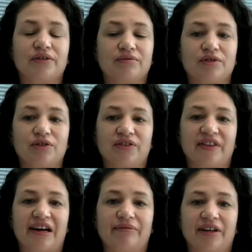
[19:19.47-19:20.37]
to reduce
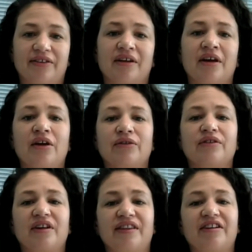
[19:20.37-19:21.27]
that risk so
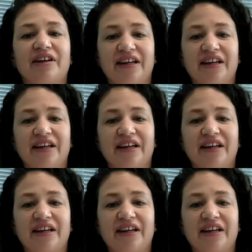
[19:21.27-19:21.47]
that there